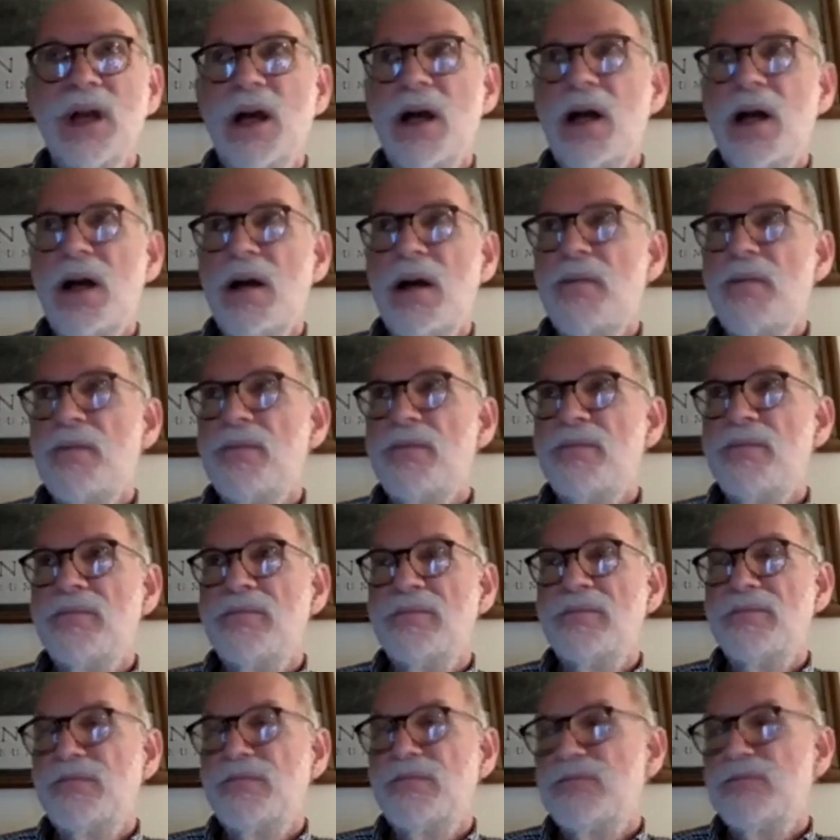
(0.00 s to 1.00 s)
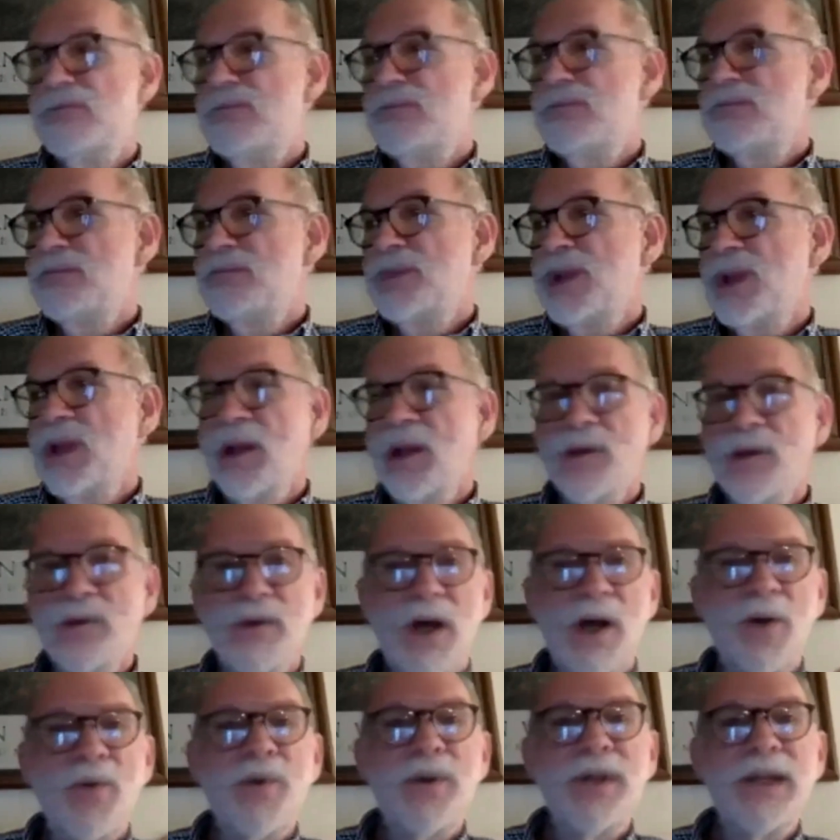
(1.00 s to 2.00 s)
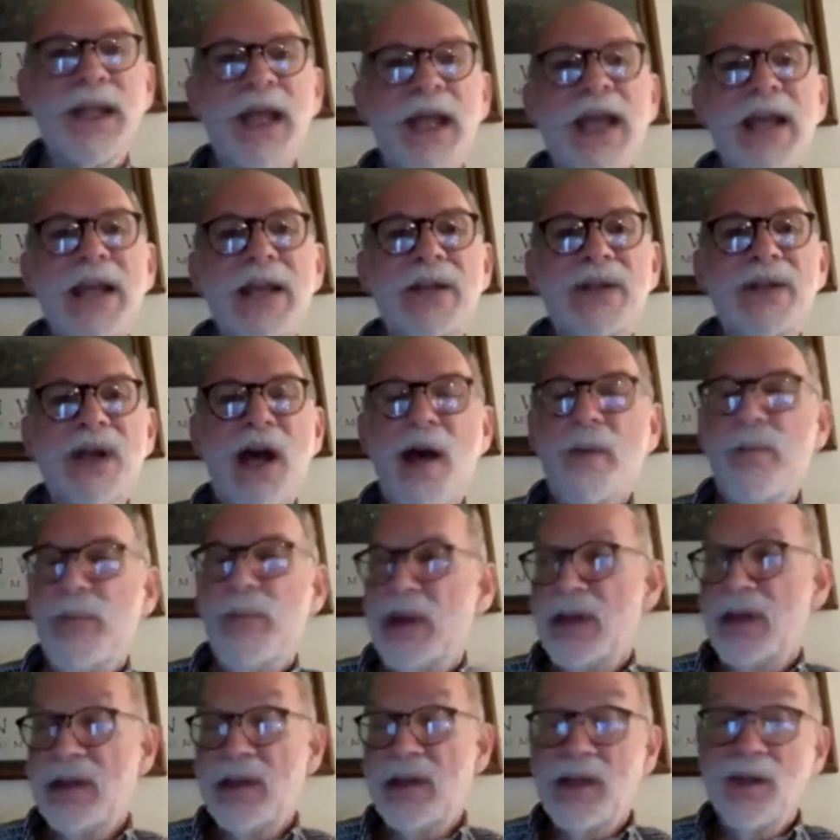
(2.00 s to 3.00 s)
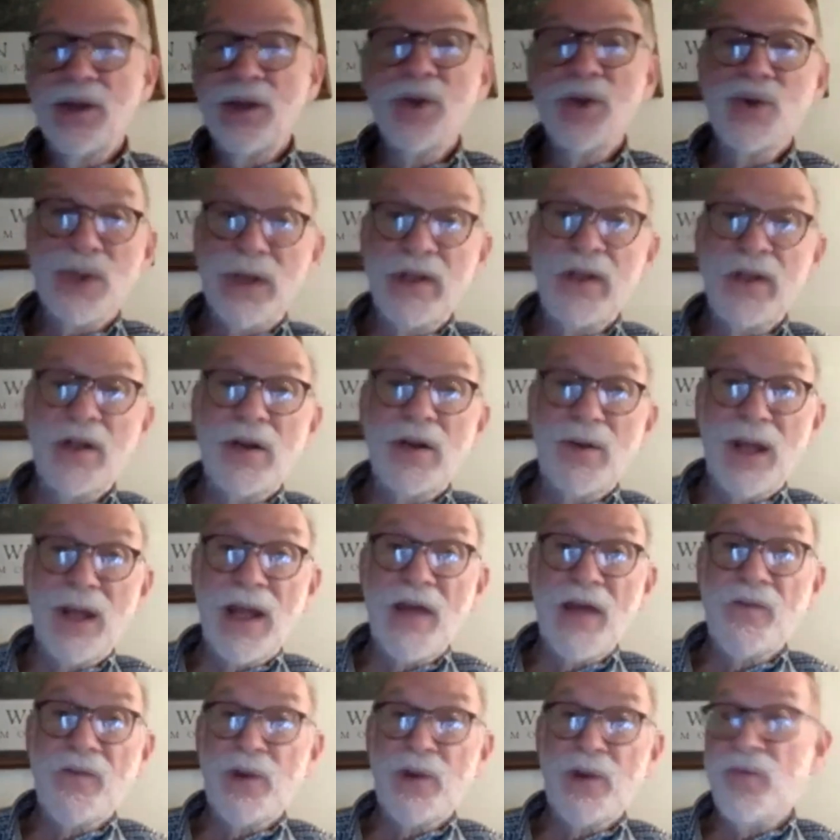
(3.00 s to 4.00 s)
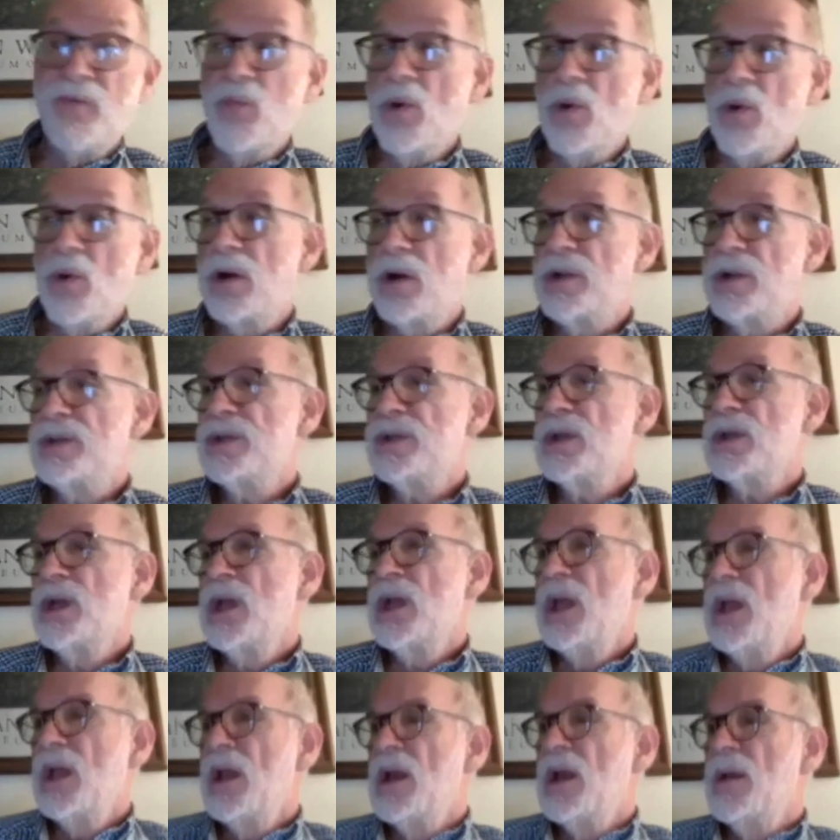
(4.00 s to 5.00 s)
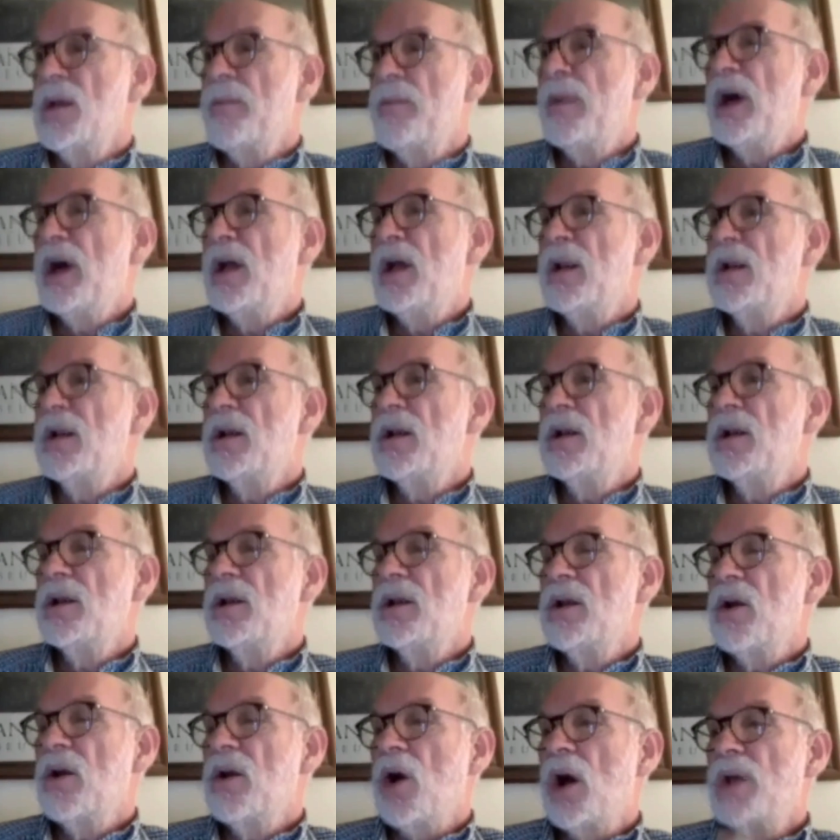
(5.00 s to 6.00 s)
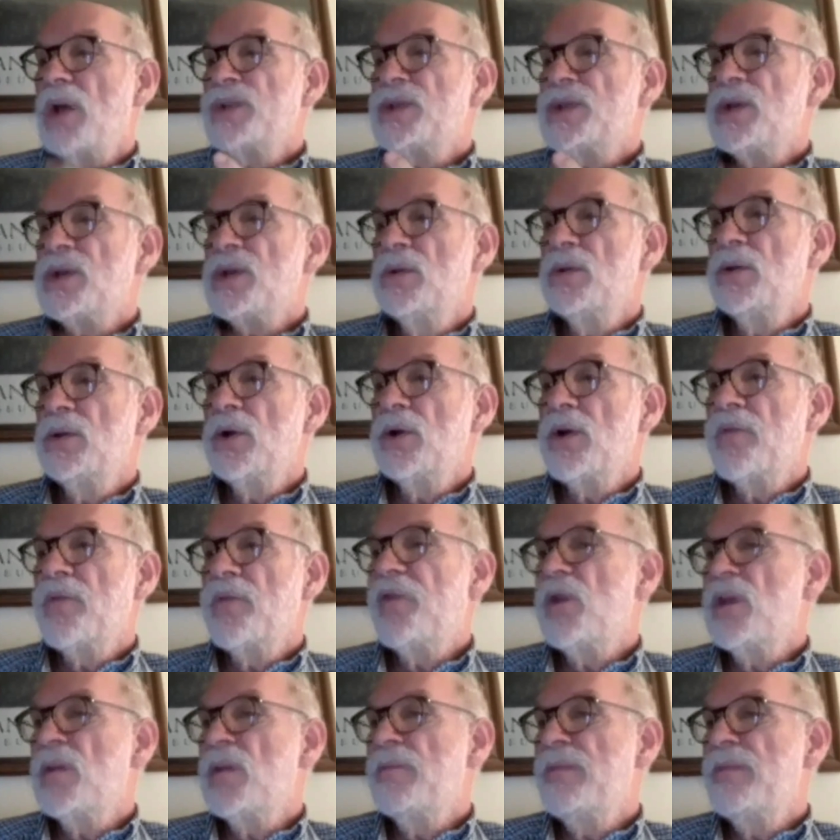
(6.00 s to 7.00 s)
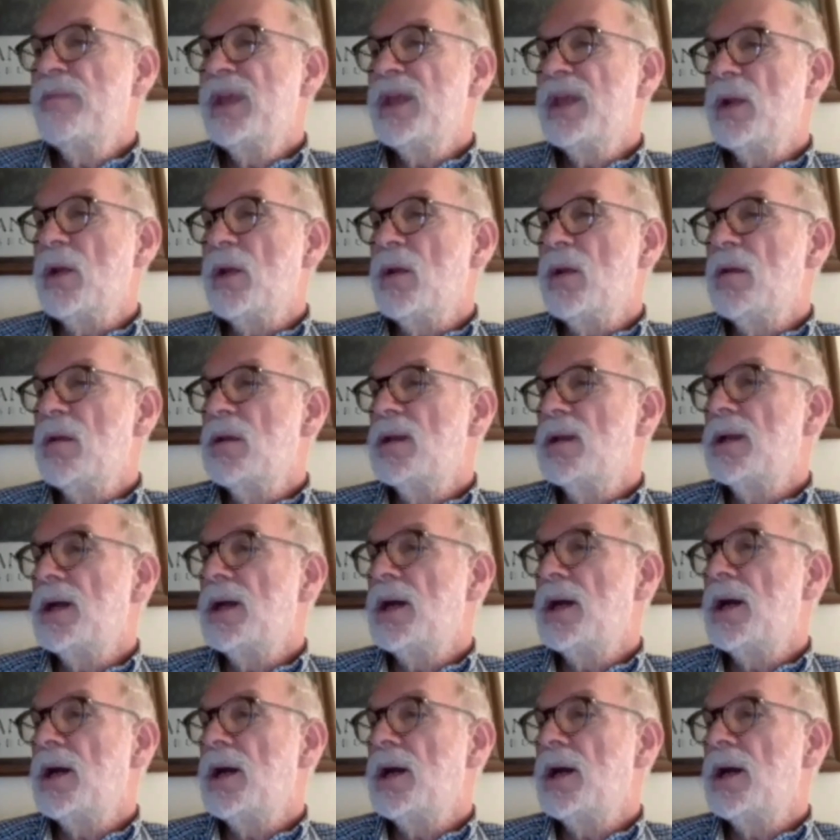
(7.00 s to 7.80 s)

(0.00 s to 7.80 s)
a related topic. You usually don't have enough words, but also look for the middle.